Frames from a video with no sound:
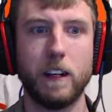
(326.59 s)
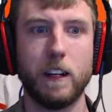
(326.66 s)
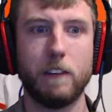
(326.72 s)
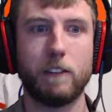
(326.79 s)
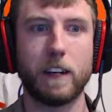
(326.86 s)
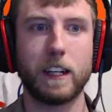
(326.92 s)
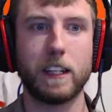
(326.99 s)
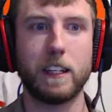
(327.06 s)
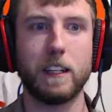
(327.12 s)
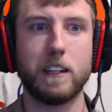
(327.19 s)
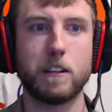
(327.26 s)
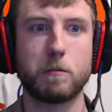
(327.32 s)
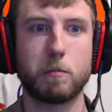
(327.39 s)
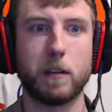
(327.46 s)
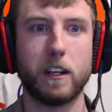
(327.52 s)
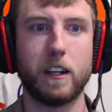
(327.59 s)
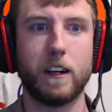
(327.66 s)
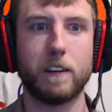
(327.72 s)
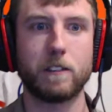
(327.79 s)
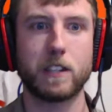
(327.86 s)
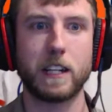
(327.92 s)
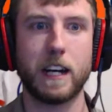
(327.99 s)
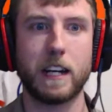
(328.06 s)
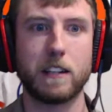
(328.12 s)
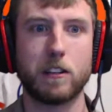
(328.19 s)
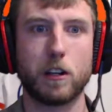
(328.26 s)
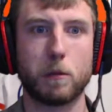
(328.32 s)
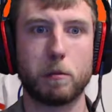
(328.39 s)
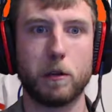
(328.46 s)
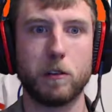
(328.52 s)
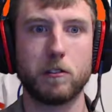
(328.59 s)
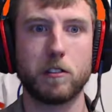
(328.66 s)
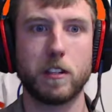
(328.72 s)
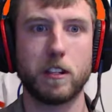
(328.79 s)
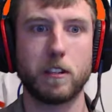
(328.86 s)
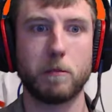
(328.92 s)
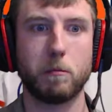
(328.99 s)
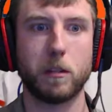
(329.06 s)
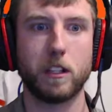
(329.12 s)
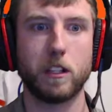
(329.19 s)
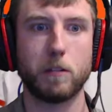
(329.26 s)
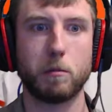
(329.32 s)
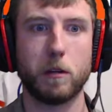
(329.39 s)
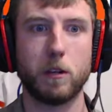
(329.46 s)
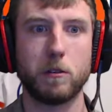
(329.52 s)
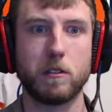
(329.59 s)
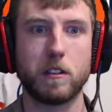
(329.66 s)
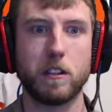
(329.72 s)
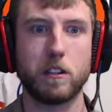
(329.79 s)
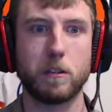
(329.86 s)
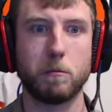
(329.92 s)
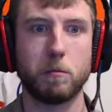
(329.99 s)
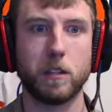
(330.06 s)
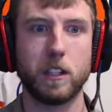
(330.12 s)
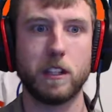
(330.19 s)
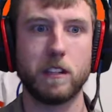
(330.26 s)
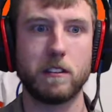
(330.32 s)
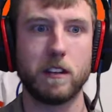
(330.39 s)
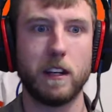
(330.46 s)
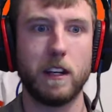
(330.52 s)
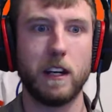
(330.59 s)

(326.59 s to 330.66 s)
If I can get his playoff stats here, postseason, please.